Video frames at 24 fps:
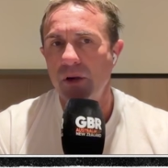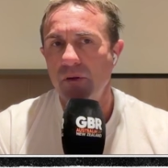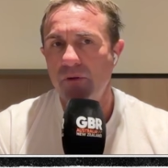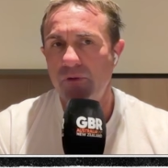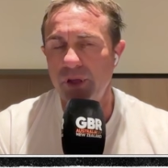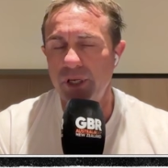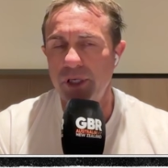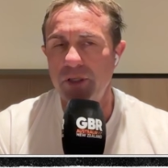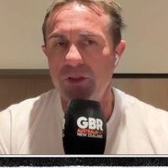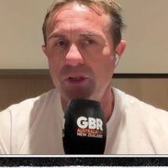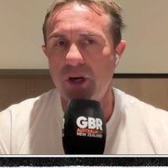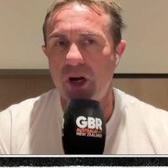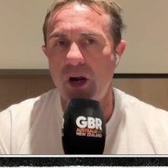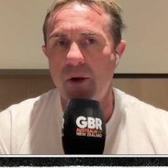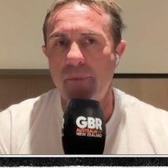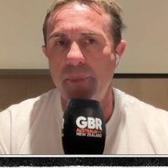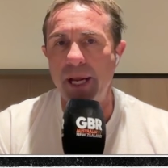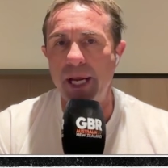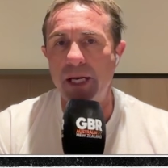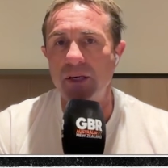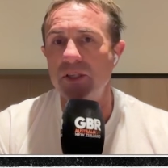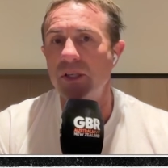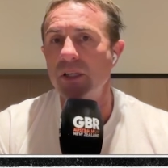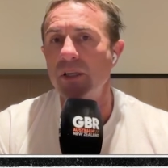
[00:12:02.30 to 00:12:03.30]
for the entire
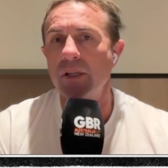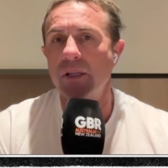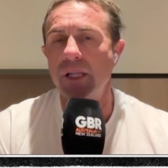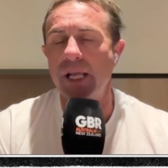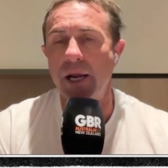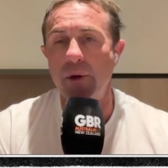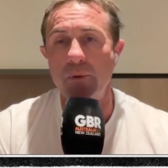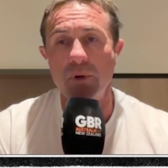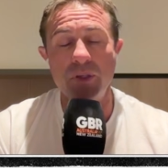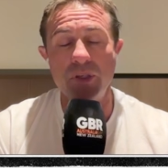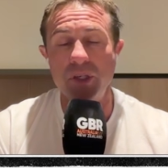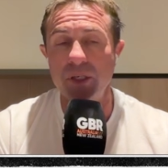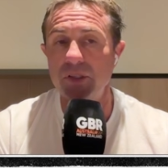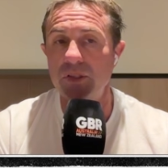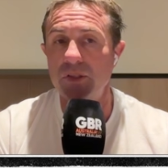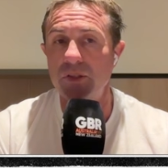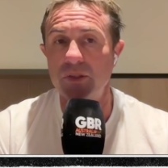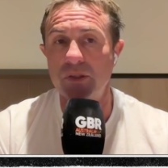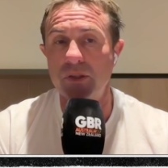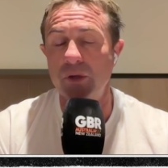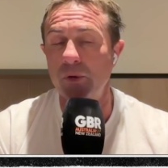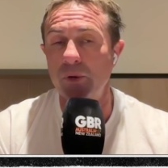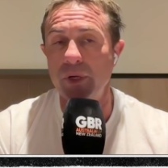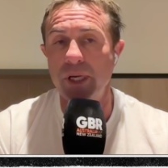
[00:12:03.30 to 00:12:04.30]
match. They were
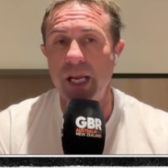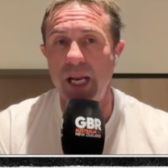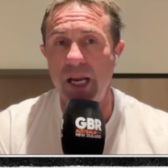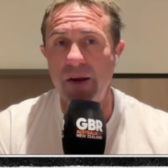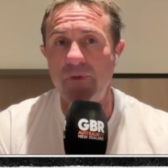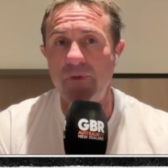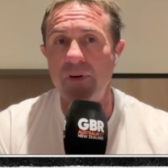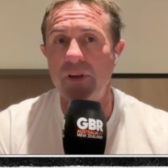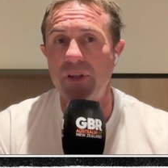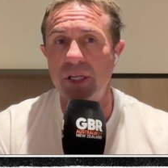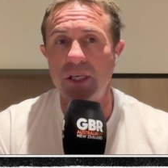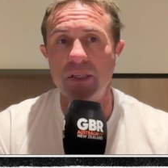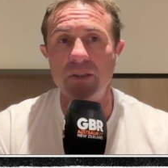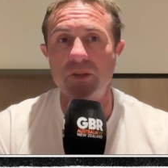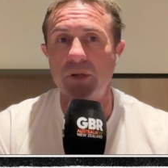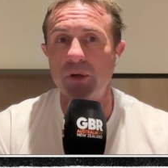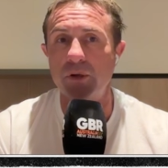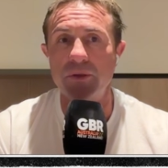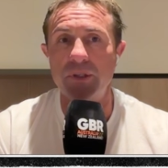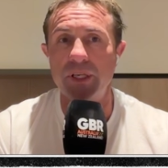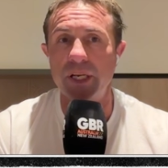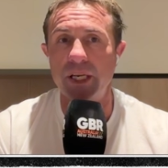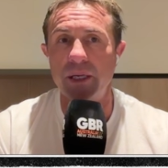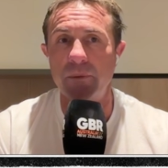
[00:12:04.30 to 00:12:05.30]
just doing everything too
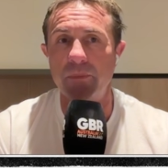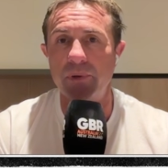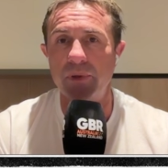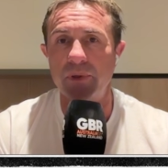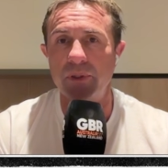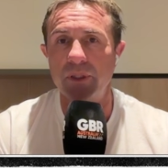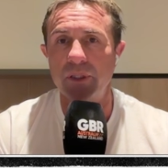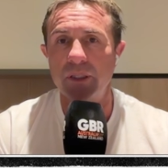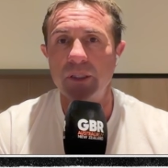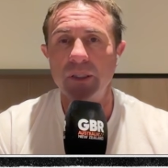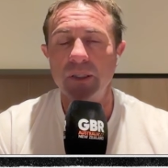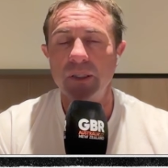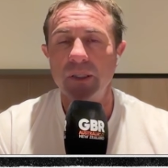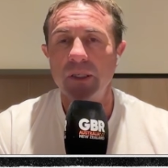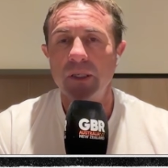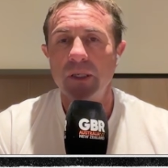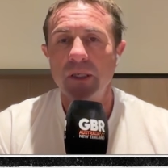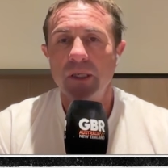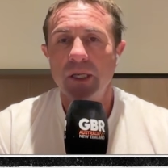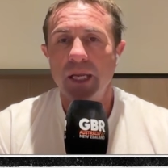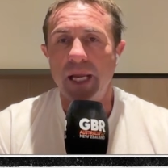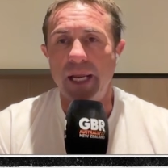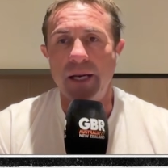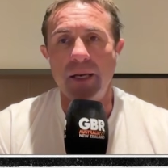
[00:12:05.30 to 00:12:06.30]
deep,
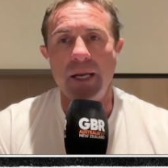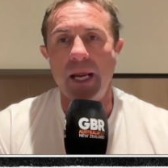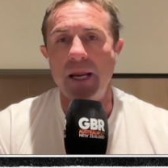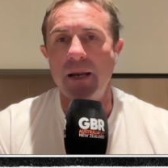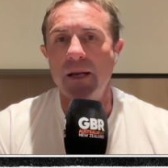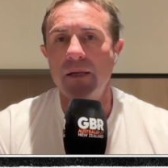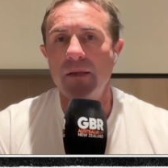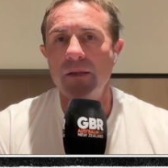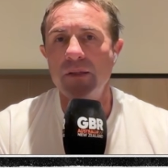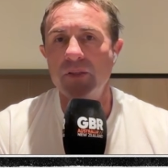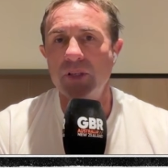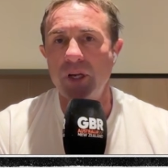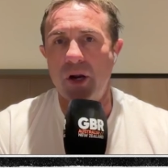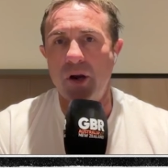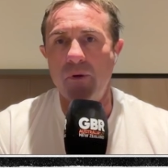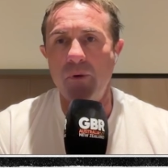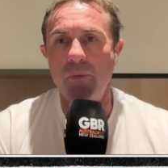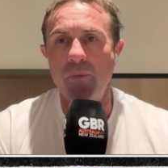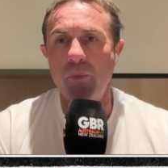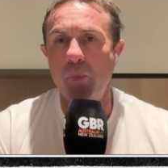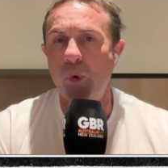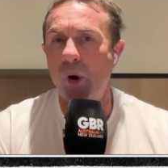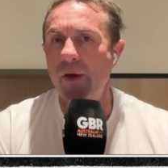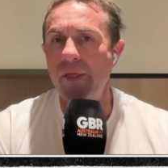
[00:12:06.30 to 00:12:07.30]
and so
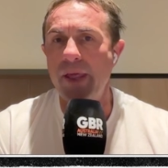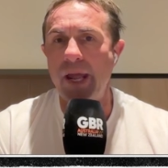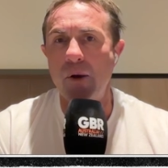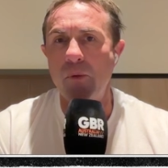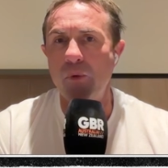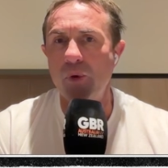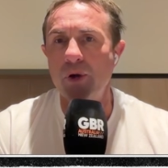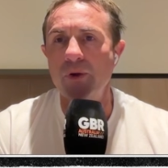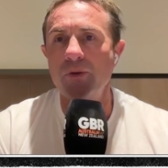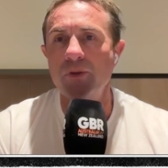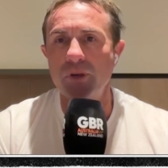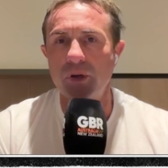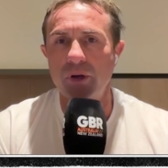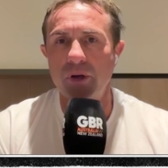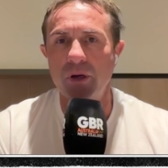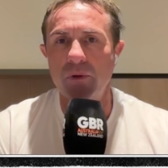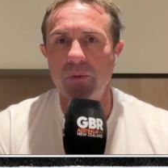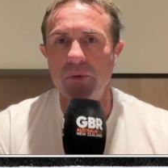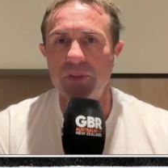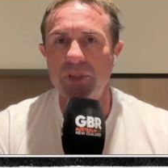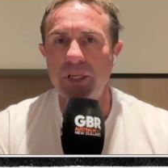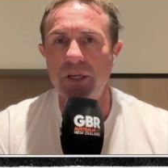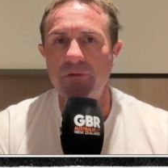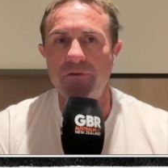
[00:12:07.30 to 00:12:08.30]
what they weren't doing
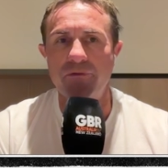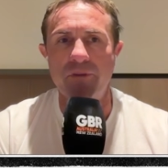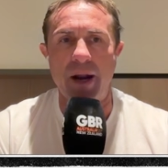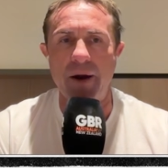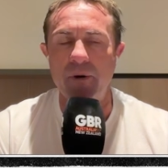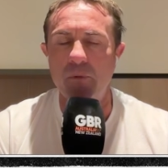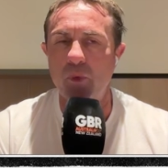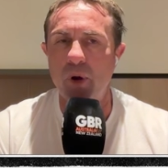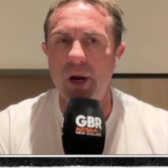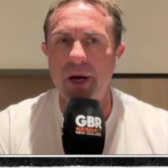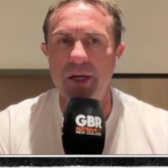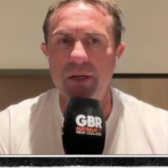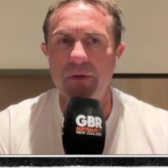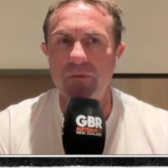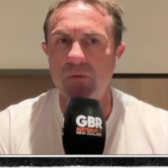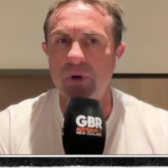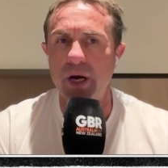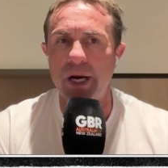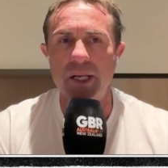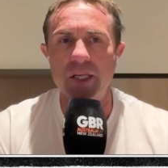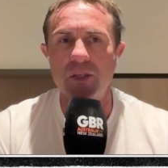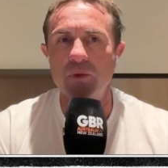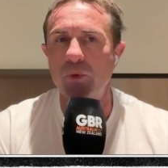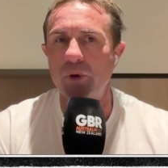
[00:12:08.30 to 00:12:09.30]
was their front
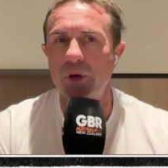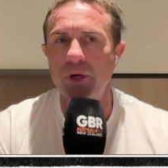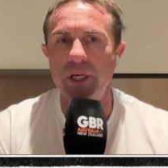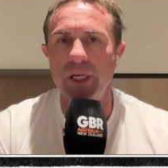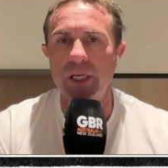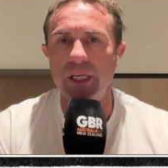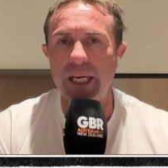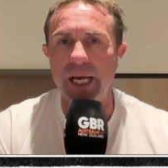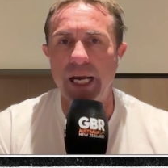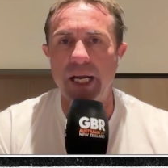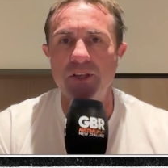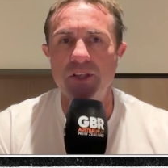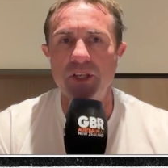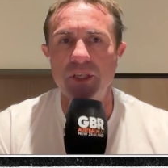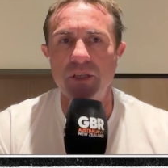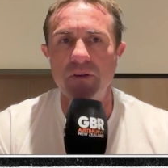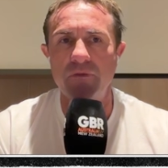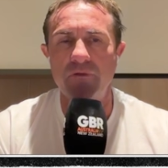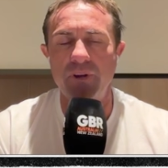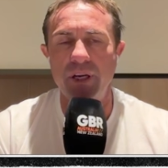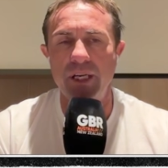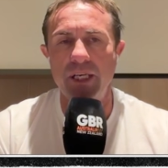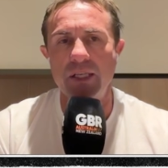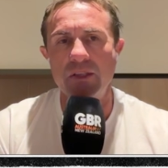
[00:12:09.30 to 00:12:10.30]
runners weren't engaging
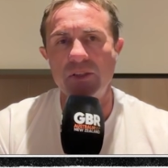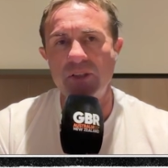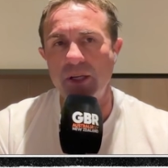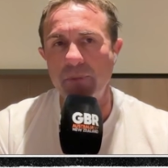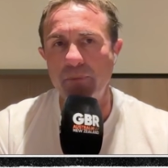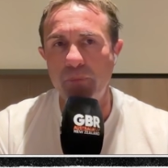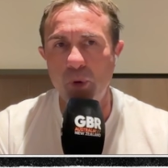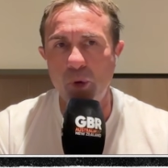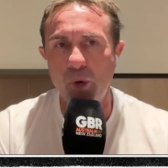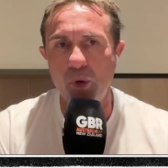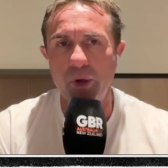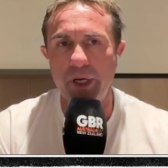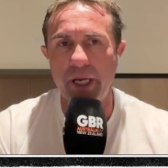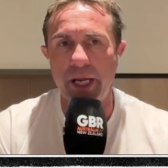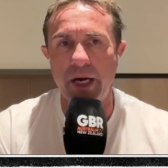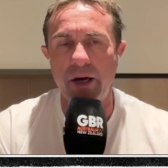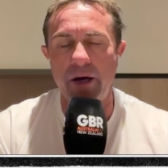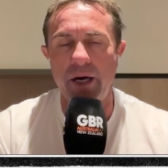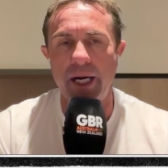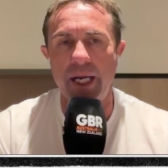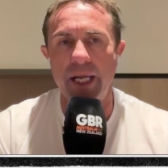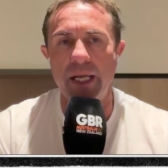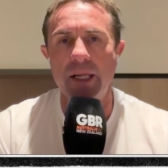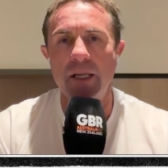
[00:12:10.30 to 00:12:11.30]
defenders. Their ball
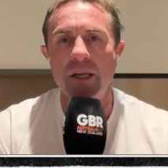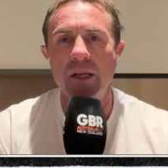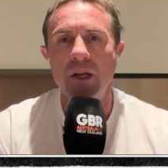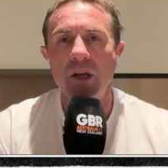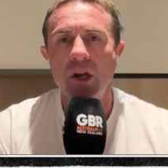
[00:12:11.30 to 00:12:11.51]
carrier